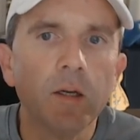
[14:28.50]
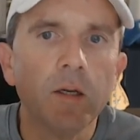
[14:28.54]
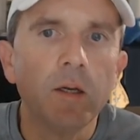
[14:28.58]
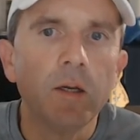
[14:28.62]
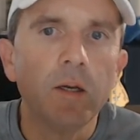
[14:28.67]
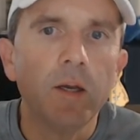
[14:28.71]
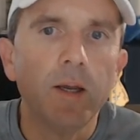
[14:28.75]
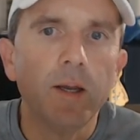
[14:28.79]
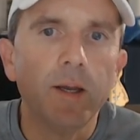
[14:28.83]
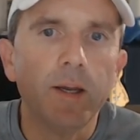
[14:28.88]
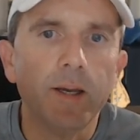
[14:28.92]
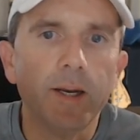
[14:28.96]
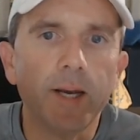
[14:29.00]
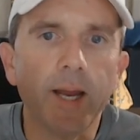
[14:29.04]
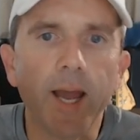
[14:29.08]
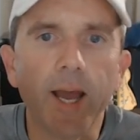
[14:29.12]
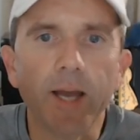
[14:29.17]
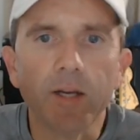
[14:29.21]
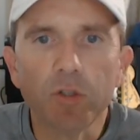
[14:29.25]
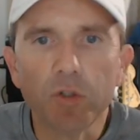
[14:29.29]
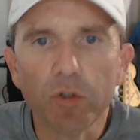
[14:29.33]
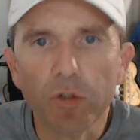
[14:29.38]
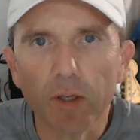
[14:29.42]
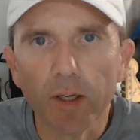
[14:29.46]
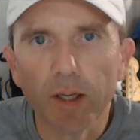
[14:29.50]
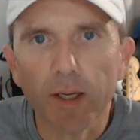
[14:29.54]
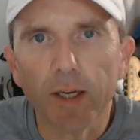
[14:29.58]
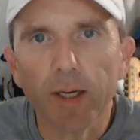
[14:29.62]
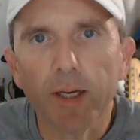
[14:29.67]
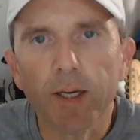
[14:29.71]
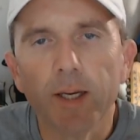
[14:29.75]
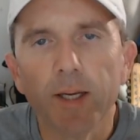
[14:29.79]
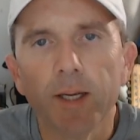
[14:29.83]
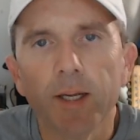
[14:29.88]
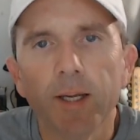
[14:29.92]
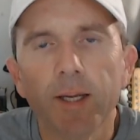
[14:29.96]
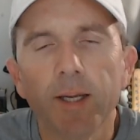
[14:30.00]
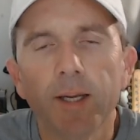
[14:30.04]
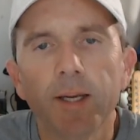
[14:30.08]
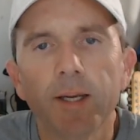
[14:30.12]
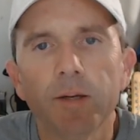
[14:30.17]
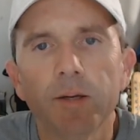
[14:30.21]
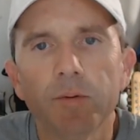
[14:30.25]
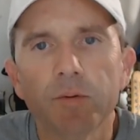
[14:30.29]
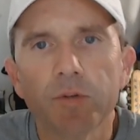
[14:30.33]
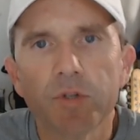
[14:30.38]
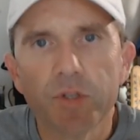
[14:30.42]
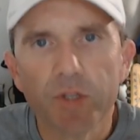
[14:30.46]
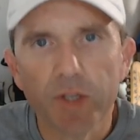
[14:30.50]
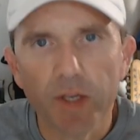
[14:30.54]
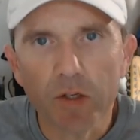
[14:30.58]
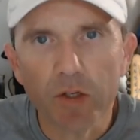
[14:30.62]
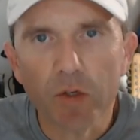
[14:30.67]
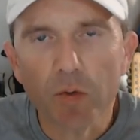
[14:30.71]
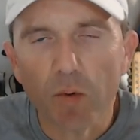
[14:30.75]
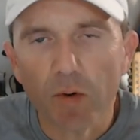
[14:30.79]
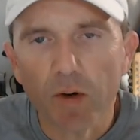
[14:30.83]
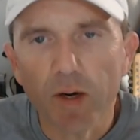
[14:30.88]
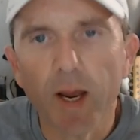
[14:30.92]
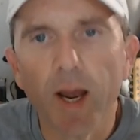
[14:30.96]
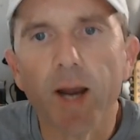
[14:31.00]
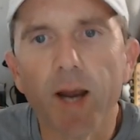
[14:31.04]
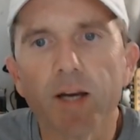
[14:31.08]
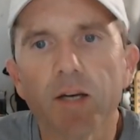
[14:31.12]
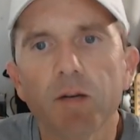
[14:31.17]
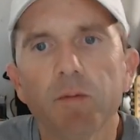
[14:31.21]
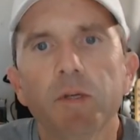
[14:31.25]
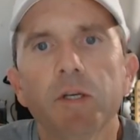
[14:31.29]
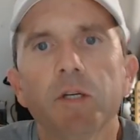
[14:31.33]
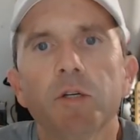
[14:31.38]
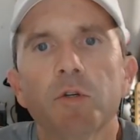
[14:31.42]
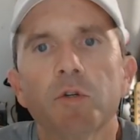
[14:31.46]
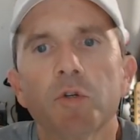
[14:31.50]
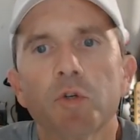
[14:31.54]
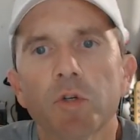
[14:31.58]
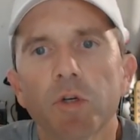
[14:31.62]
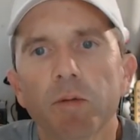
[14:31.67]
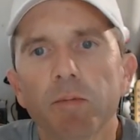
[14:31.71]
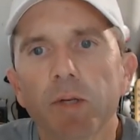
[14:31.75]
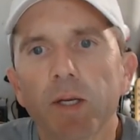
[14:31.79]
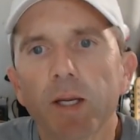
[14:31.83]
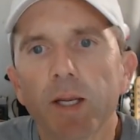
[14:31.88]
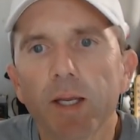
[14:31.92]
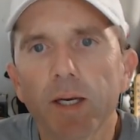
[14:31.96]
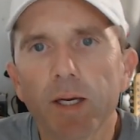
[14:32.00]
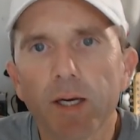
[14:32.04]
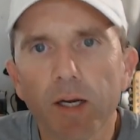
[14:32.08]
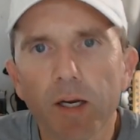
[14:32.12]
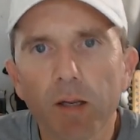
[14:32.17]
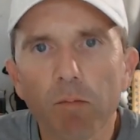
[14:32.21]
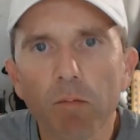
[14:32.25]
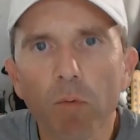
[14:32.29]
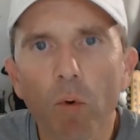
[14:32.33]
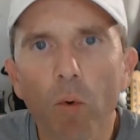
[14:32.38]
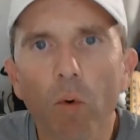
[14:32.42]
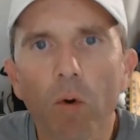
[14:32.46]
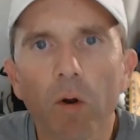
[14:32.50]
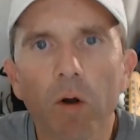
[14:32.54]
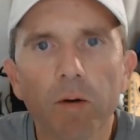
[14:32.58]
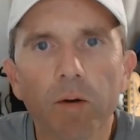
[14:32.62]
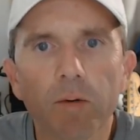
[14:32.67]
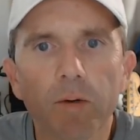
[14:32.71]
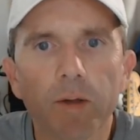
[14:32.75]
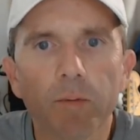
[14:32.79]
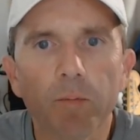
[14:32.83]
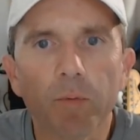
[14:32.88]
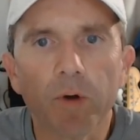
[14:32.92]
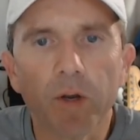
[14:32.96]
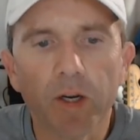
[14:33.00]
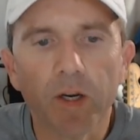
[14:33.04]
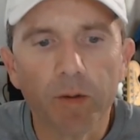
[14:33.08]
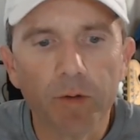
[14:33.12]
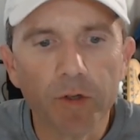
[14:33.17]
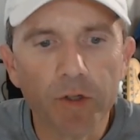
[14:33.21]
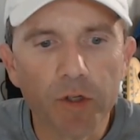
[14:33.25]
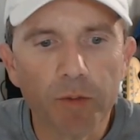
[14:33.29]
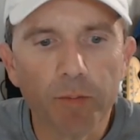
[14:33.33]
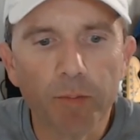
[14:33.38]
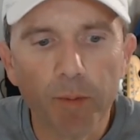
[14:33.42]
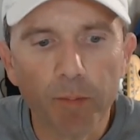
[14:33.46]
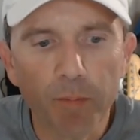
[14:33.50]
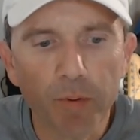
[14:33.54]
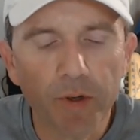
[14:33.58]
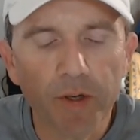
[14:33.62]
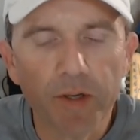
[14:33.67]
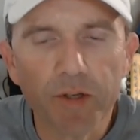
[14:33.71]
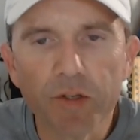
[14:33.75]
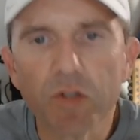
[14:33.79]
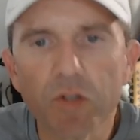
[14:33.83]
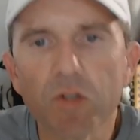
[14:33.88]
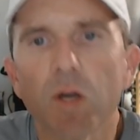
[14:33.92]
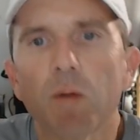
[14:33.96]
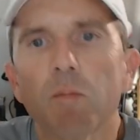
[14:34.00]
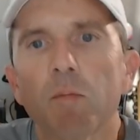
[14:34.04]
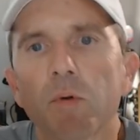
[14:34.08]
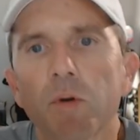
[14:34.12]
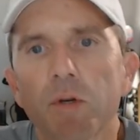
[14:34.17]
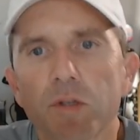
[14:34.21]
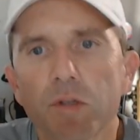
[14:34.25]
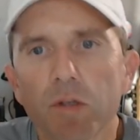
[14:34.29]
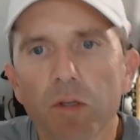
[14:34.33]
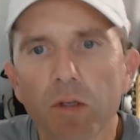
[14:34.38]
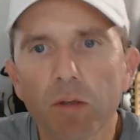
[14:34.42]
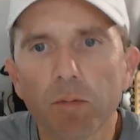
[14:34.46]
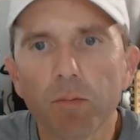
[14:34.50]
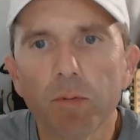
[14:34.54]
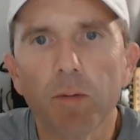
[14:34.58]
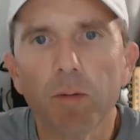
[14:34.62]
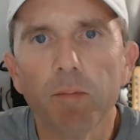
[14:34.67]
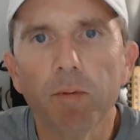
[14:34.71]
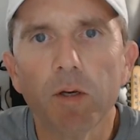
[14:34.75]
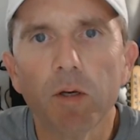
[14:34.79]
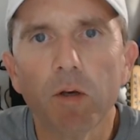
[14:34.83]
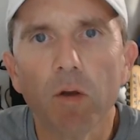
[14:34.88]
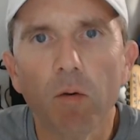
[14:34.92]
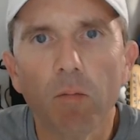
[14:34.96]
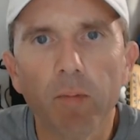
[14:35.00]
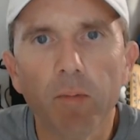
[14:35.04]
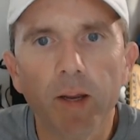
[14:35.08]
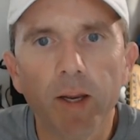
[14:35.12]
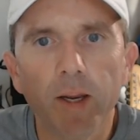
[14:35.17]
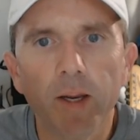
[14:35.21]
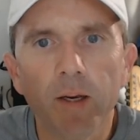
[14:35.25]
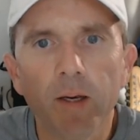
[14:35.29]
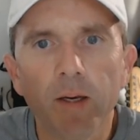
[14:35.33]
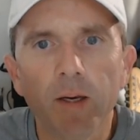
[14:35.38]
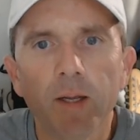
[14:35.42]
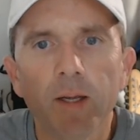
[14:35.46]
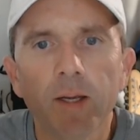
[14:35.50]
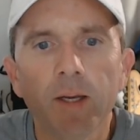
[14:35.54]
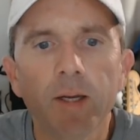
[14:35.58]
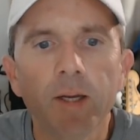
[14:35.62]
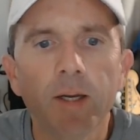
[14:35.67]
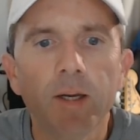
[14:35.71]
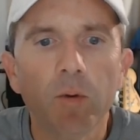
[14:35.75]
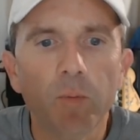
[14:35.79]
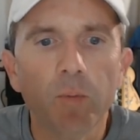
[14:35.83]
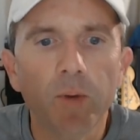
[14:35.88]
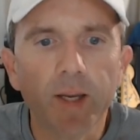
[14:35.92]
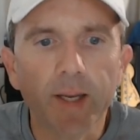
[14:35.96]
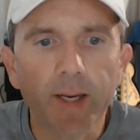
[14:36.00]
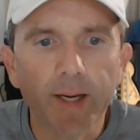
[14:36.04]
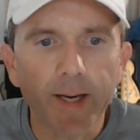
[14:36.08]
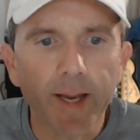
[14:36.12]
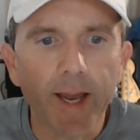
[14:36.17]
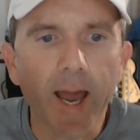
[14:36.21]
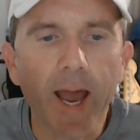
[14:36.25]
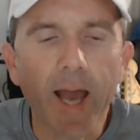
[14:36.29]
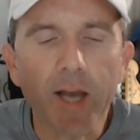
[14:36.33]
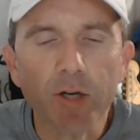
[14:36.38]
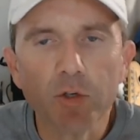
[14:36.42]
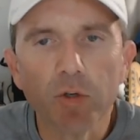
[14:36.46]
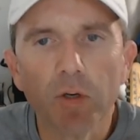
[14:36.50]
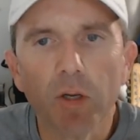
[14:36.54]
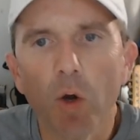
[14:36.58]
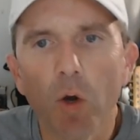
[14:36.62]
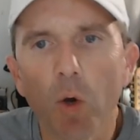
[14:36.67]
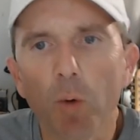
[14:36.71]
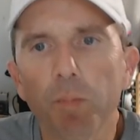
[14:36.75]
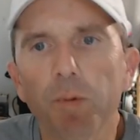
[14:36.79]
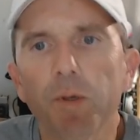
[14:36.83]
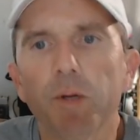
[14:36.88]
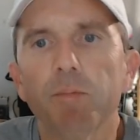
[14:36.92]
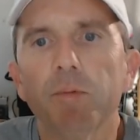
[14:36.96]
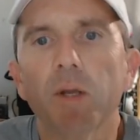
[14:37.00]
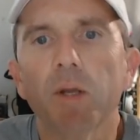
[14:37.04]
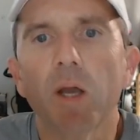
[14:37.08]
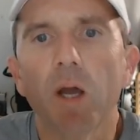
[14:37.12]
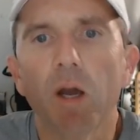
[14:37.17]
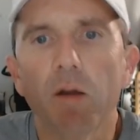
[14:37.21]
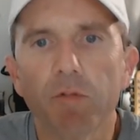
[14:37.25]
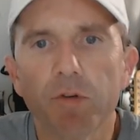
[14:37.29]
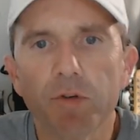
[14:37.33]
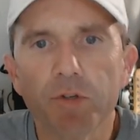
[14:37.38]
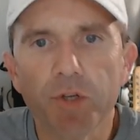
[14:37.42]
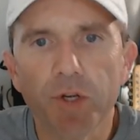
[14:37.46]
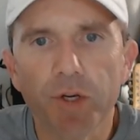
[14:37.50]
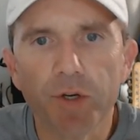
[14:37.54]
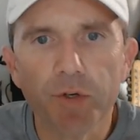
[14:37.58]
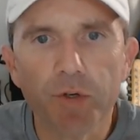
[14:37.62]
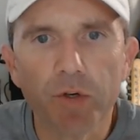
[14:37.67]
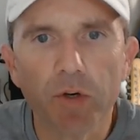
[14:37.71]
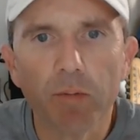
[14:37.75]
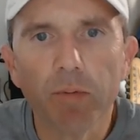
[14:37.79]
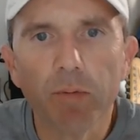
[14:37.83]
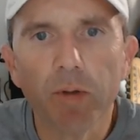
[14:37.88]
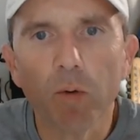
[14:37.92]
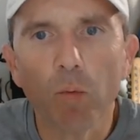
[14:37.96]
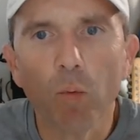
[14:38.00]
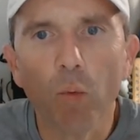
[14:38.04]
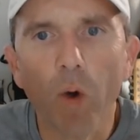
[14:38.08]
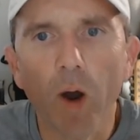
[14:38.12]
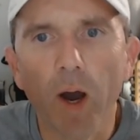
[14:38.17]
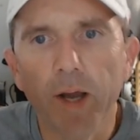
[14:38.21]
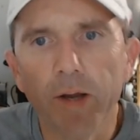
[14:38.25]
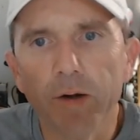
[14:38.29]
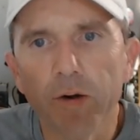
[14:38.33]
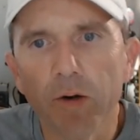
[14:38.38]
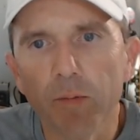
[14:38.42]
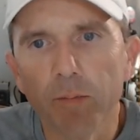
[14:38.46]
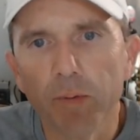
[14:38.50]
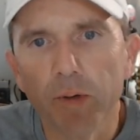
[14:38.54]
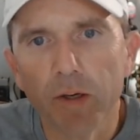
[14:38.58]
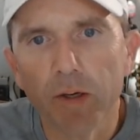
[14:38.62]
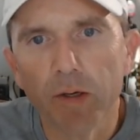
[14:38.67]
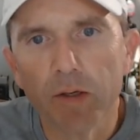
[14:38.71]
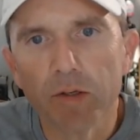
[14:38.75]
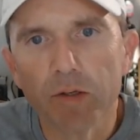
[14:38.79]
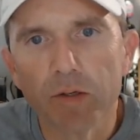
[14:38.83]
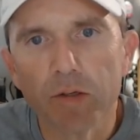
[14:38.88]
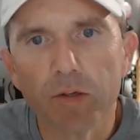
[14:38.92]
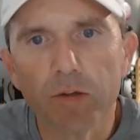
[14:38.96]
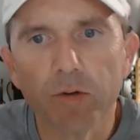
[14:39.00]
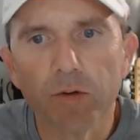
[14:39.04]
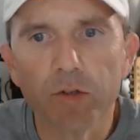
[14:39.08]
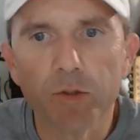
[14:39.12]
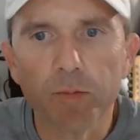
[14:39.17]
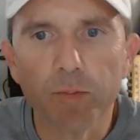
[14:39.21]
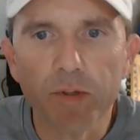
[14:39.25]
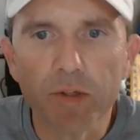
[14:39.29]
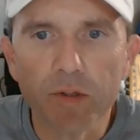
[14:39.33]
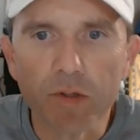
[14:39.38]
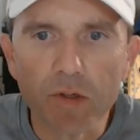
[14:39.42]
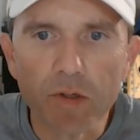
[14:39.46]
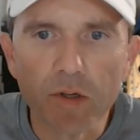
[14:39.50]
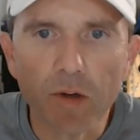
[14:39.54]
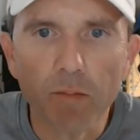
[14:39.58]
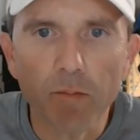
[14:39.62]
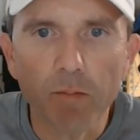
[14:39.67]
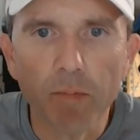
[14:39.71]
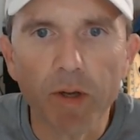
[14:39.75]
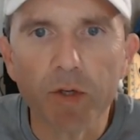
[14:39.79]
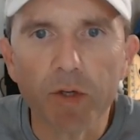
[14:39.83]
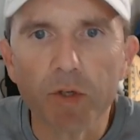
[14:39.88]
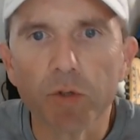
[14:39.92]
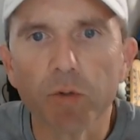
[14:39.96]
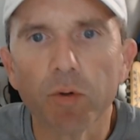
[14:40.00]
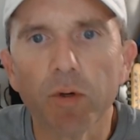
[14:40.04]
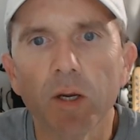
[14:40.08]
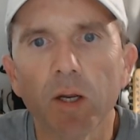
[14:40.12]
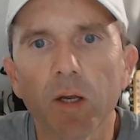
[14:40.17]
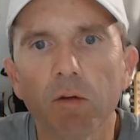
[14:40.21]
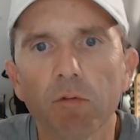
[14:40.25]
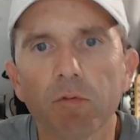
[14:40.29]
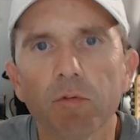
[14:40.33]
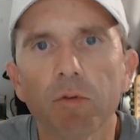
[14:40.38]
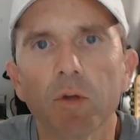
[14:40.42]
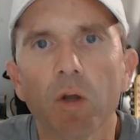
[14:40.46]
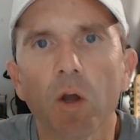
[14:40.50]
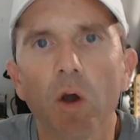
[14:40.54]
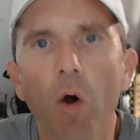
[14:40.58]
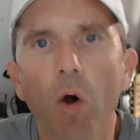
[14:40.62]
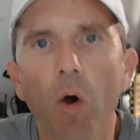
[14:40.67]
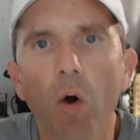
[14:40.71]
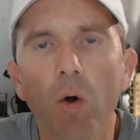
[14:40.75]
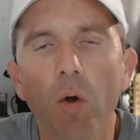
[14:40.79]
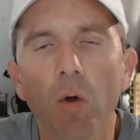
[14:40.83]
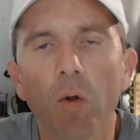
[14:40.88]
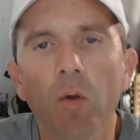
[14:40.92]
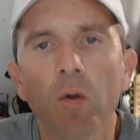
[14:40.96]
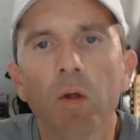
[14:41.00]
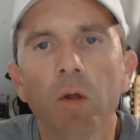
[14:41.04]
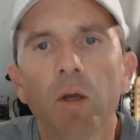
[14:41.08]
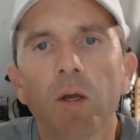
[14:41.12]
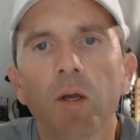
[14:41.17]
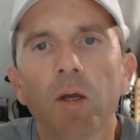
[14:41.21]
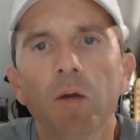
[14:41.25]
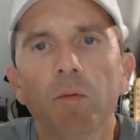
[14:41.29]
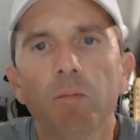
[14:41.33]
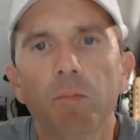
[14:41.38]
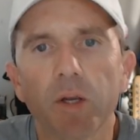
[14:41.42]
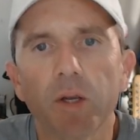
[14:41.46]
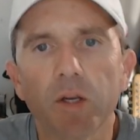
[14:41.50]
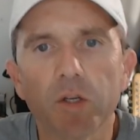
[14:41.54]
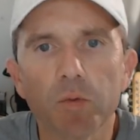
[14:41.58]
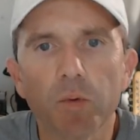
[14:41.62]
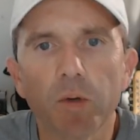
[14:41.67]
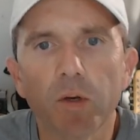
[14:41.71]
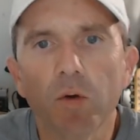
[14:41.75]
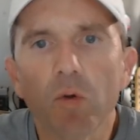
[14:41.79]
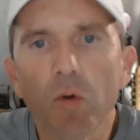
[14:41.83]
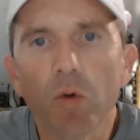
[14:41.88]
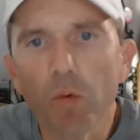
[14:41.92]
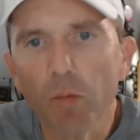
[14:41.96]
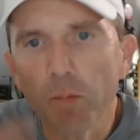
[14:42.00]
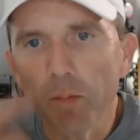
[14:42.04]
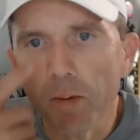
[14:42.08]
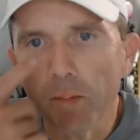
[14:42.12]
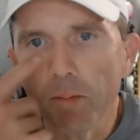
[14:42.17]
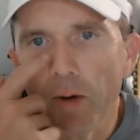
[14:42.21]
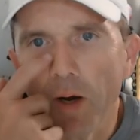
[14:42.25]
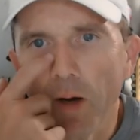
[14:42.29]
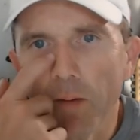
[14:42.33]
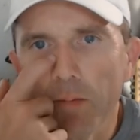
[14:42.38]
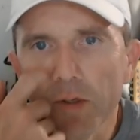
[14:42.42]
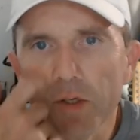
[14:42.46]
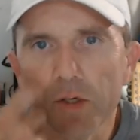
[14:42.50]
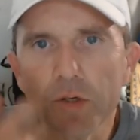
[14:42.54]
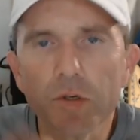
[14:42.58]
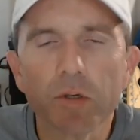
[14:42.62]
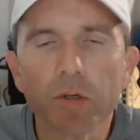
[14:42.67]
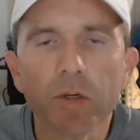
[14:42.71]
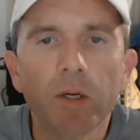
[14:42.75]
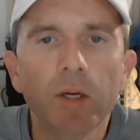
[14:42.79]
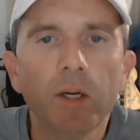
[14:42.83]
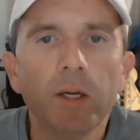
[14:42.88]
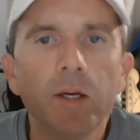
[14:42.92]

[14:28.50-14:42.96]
And actually, since we're not going to be distributing it anymore and we're going to just be putting summaries in the public domain, we can actually open up the conversation a bit wider, because there's been some measuring of the call because we knew it would be published.